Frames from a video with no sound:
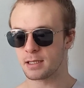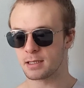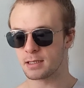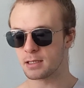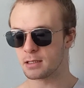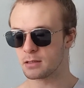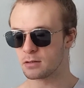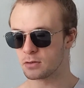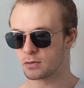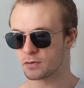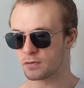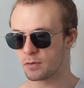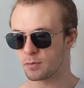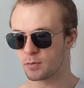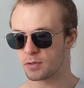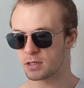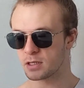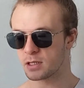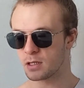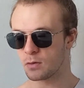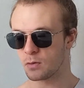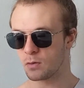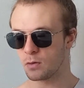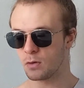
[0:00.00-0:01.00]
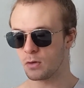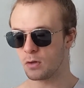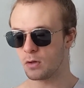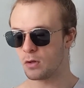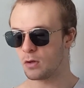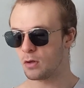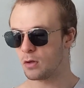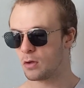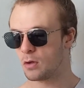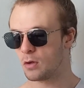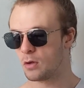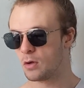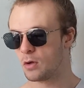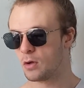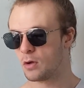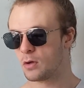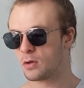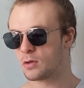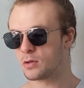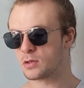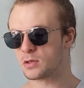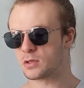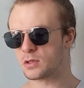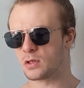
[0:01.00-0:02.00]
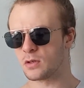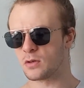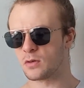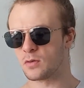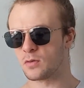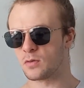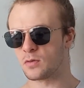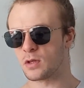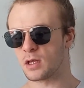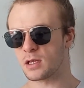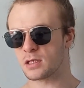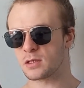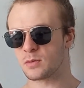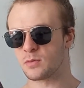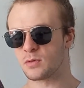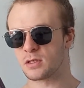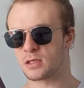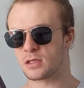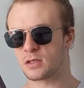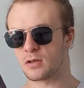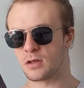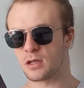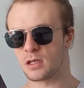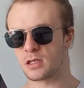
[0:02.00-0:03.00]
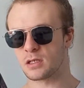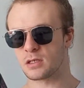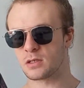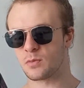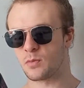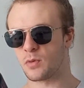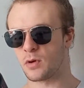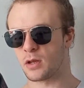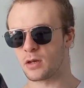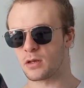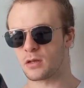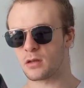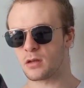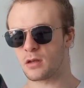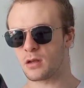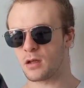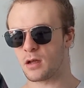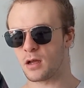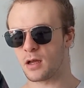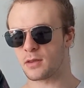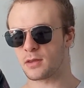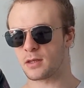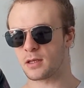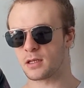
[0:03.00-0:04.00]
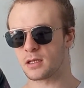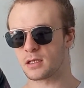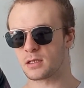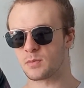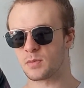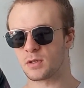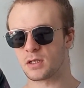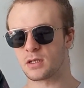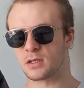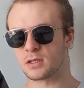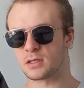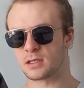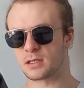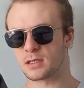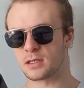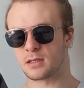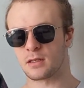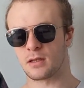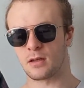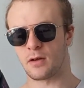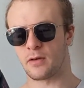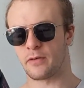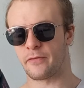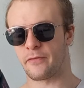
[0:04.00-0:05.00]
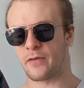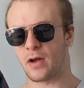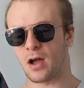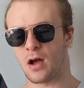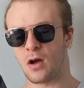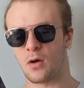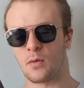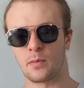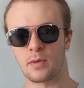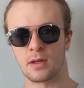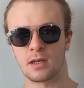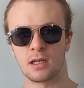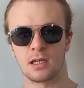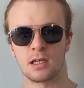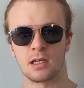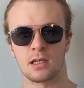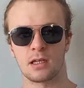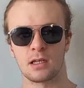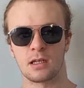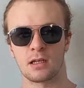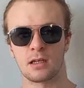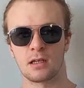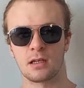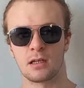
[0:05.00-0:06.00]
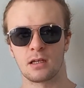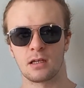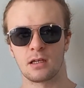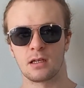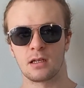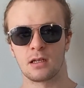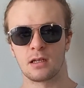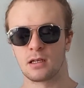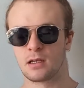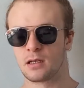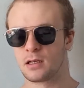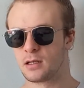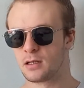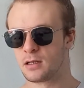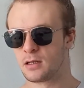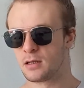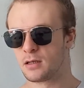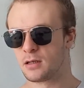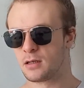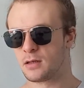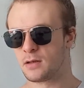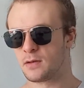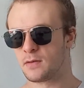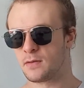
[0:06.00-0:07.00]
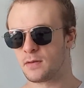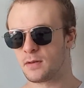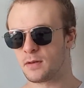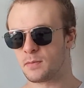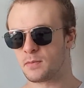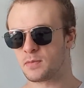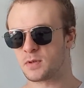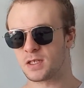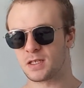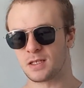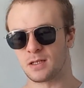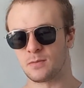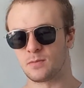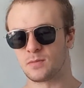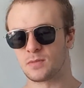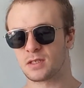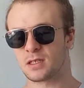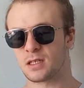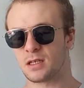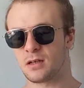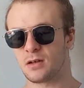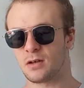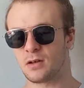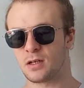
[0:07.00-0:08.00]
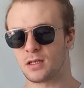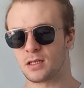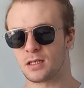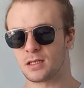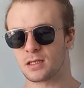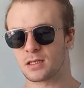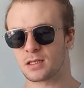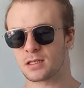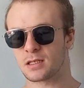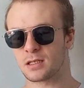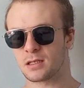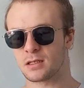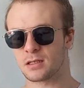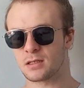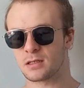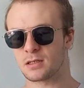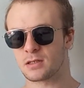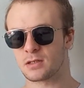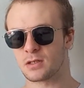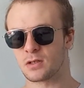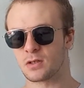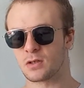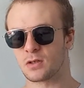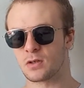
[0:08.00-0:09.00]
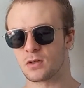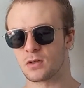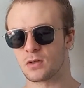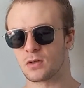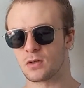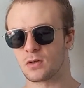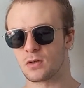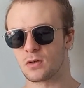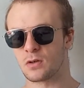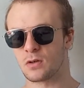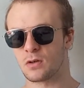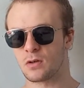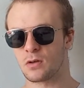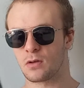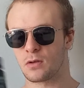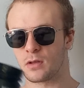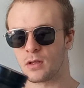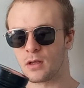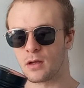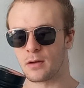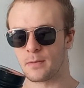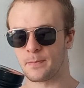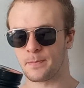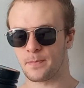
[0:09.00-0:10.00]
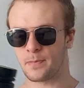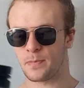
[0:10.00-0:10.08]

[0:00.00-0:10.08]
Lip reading: tingles from this at all, so that's a bit strange, but I think it's because of how many stems there are in this. So yeah,